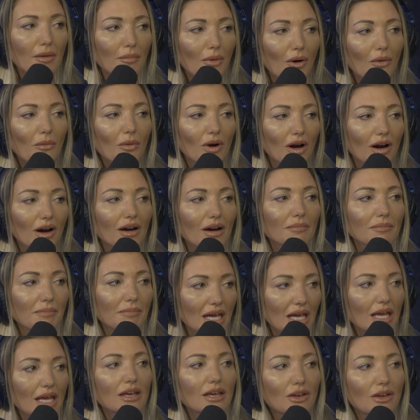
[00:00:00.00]
them were
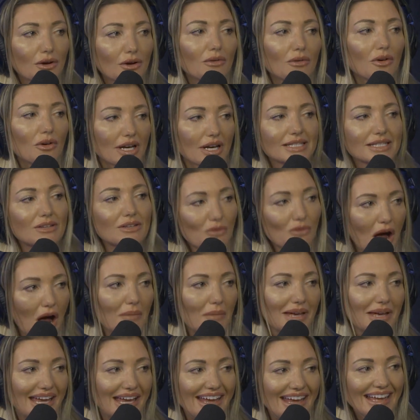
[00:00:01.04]
me, you, Chris, and
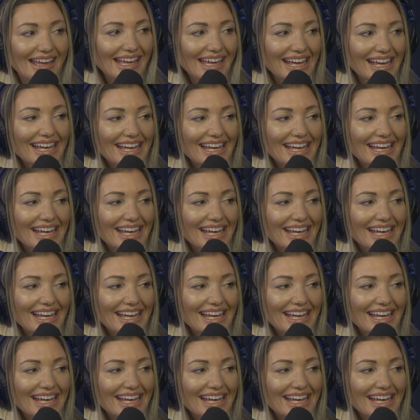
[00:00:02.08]
Robbie.